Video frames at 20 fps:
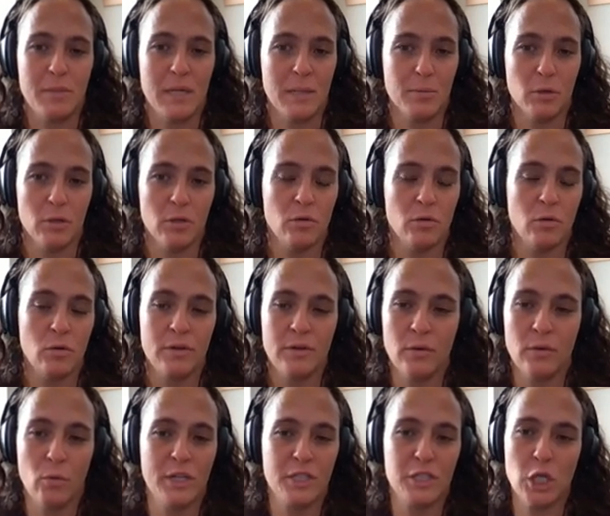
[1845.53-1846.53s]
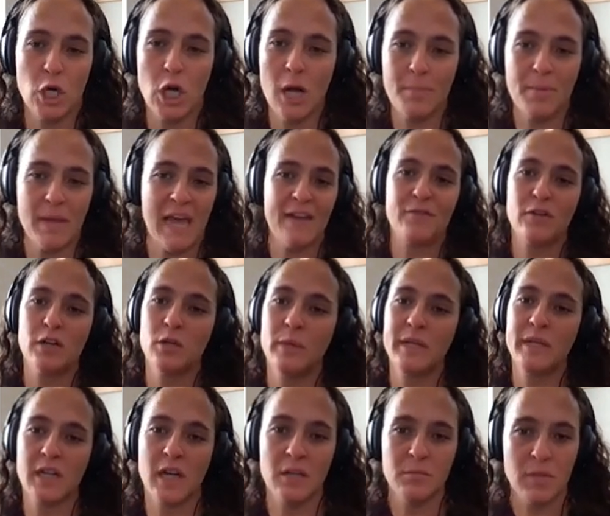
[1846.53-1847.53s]
people. We show up every
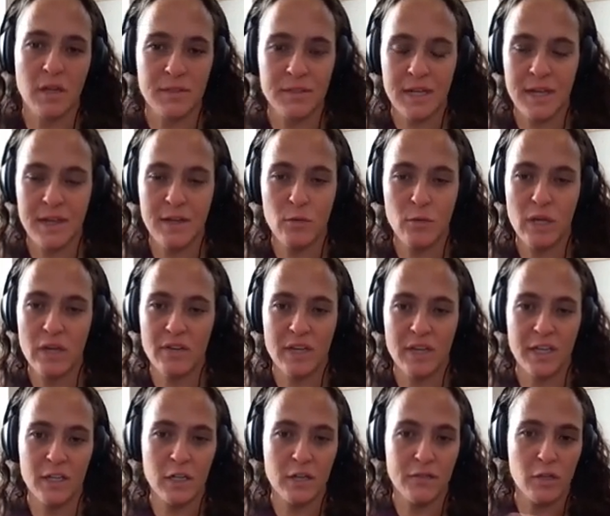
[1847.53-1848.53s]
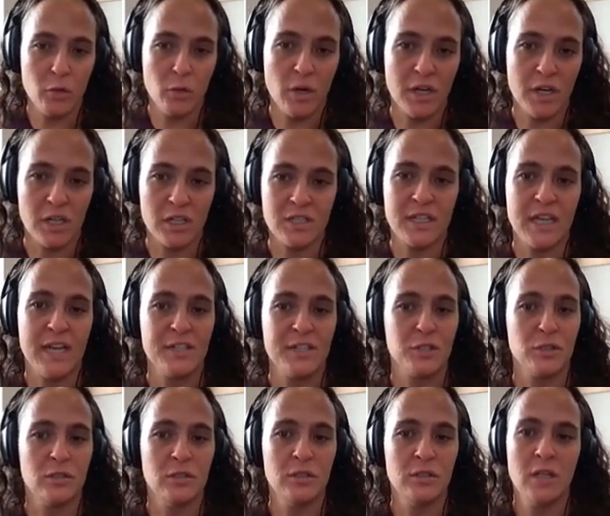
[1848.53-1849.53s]
week on Monday. We have an interview on our
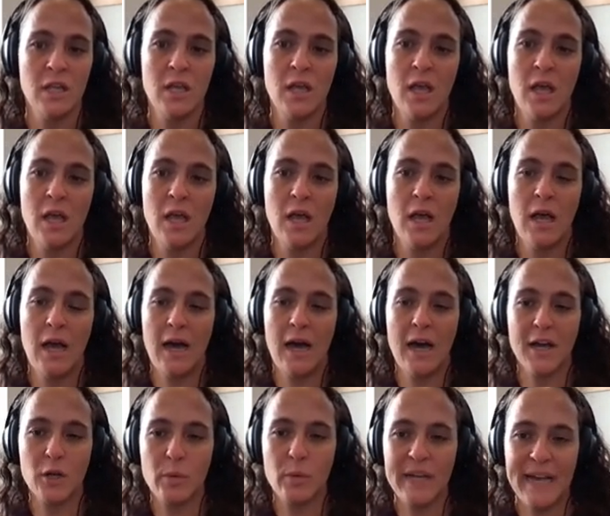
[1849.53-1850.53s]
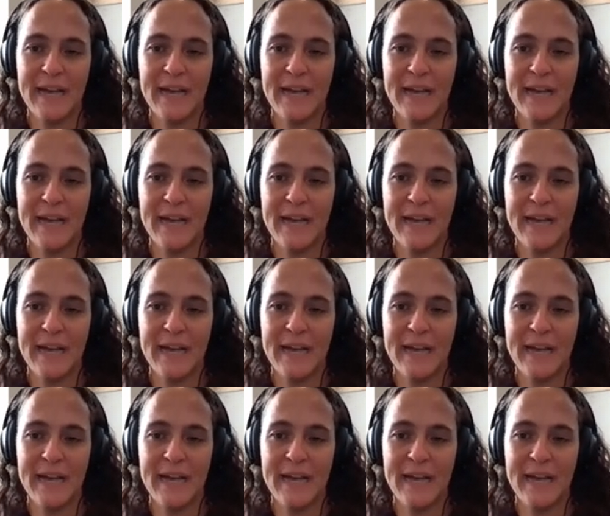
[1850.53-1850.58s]
schedule. How do we